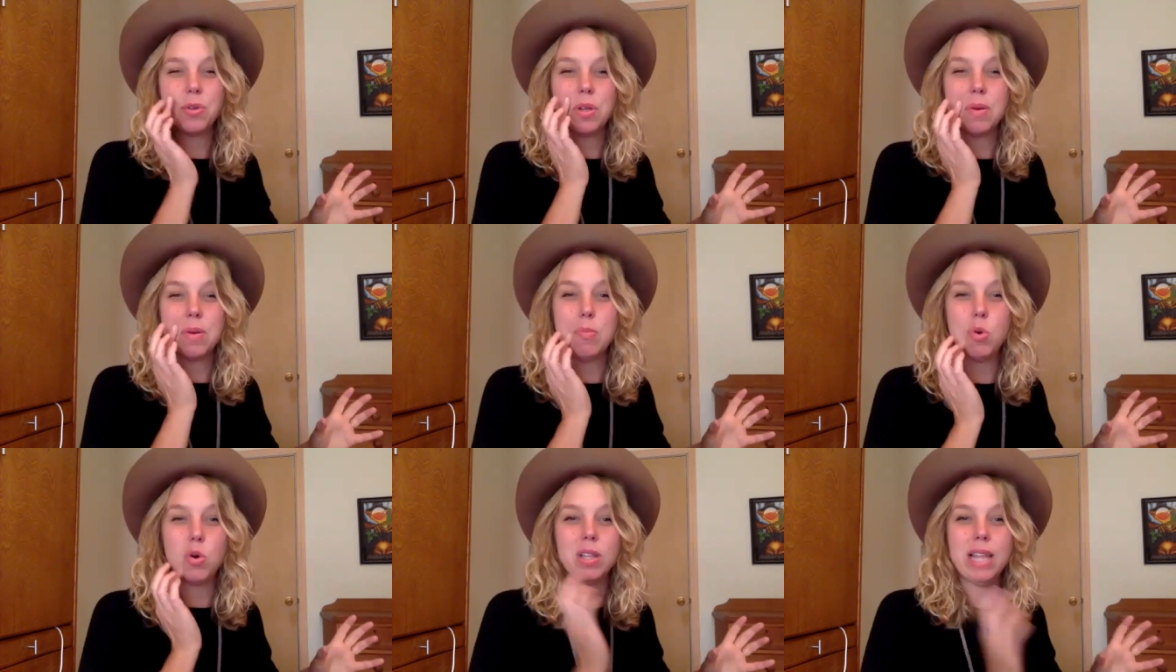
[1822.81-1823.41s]
They're
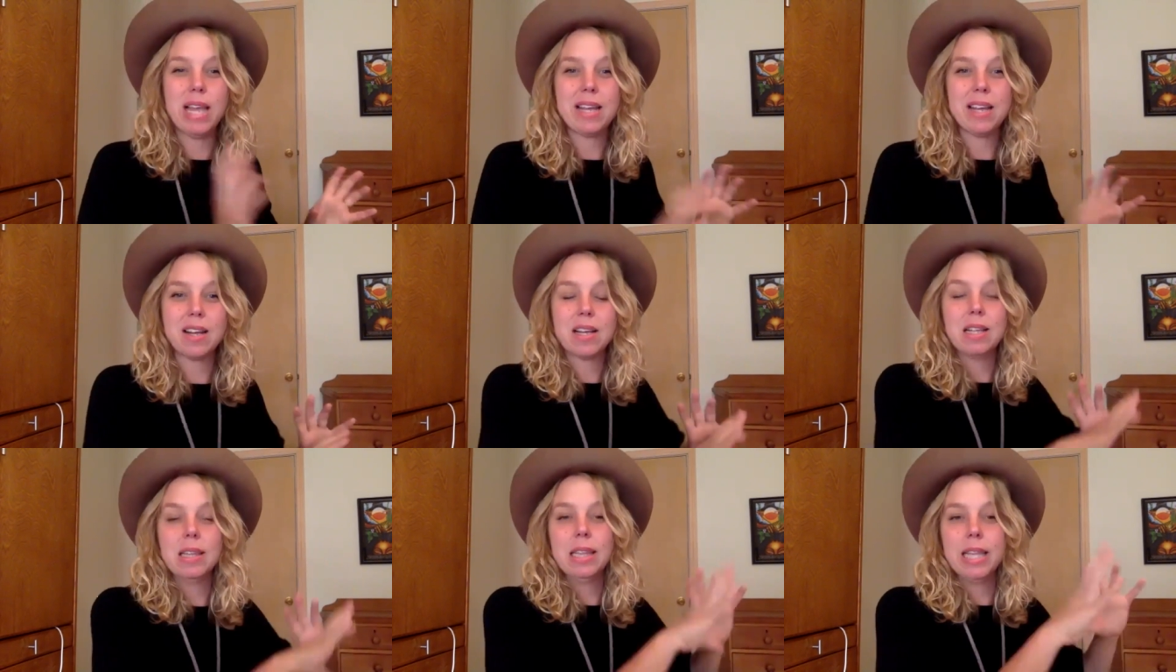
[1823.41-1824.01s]
more like a
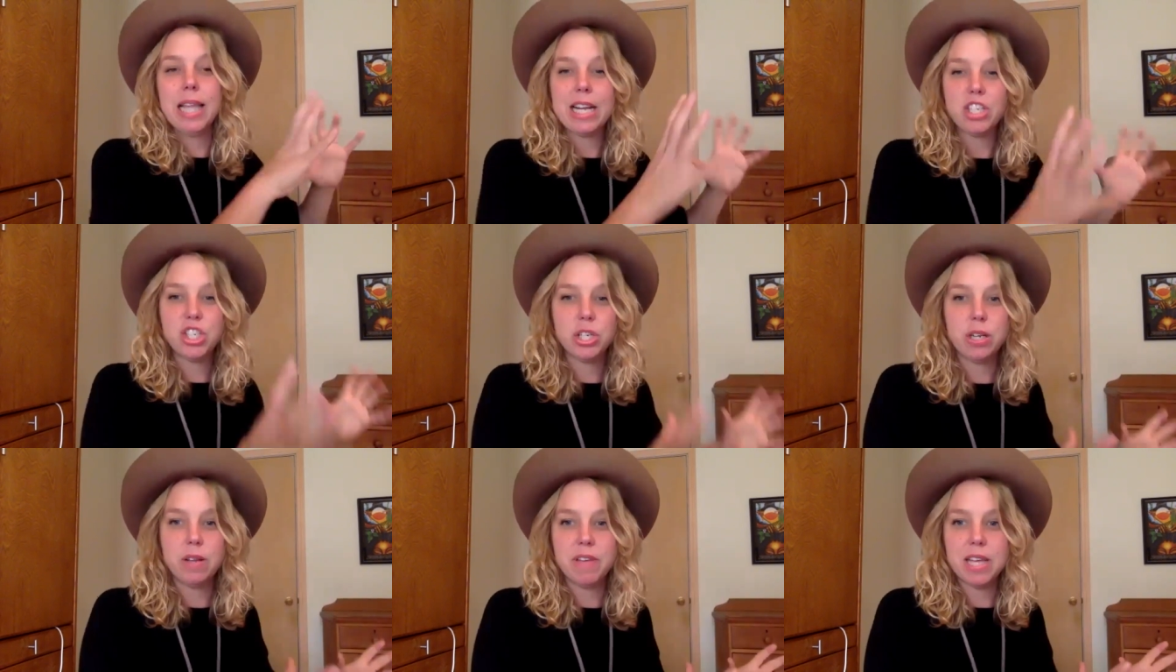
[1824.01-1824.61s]

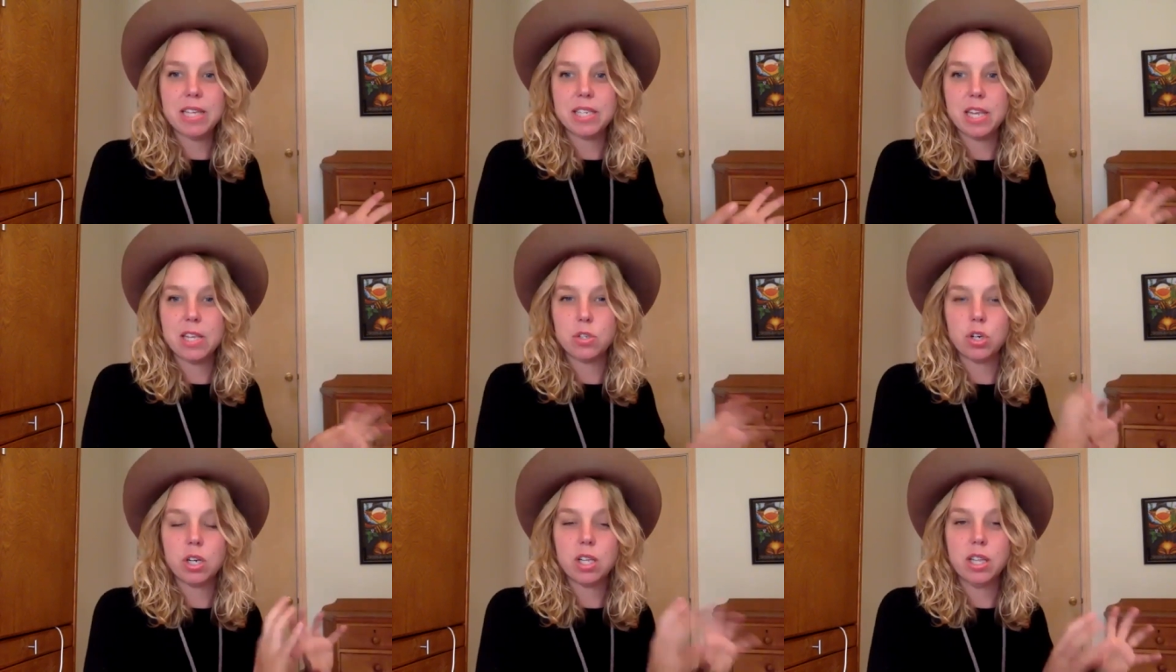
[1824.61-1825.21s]
collection of essays
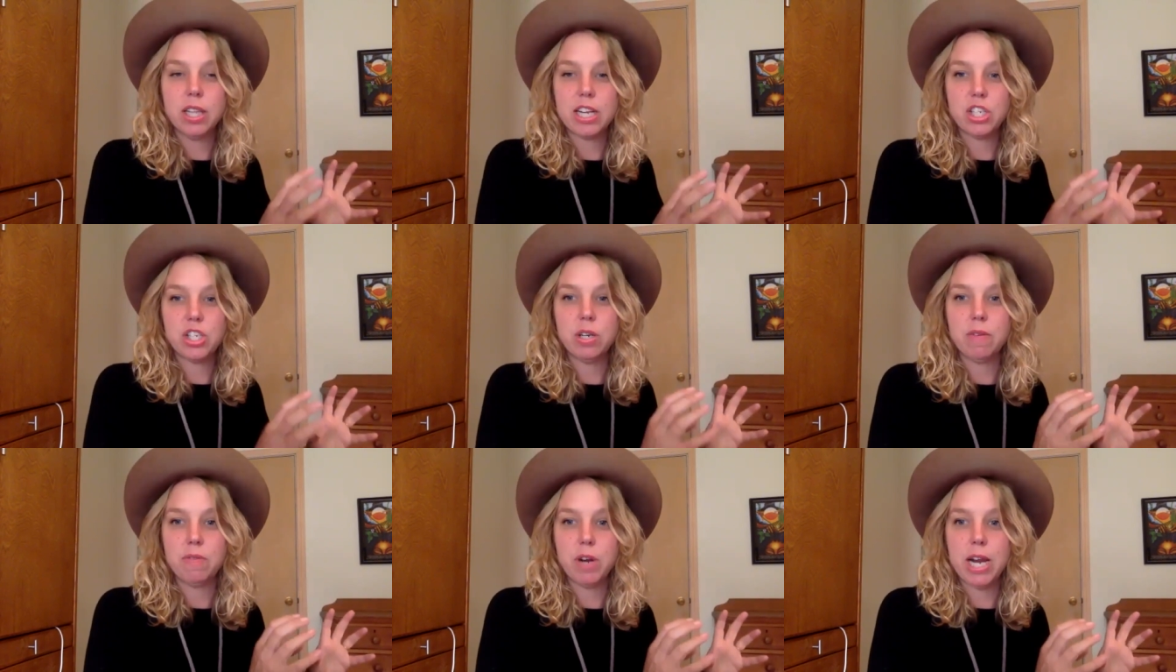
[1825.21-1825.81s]
or a
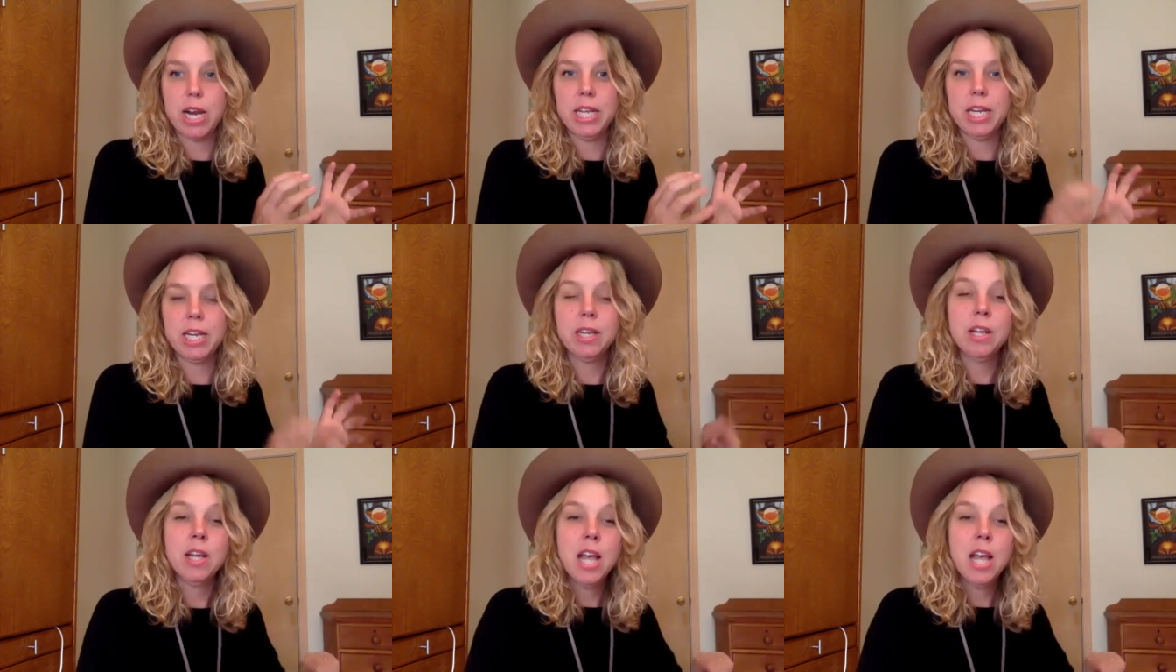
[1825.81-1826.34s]
collection of writing,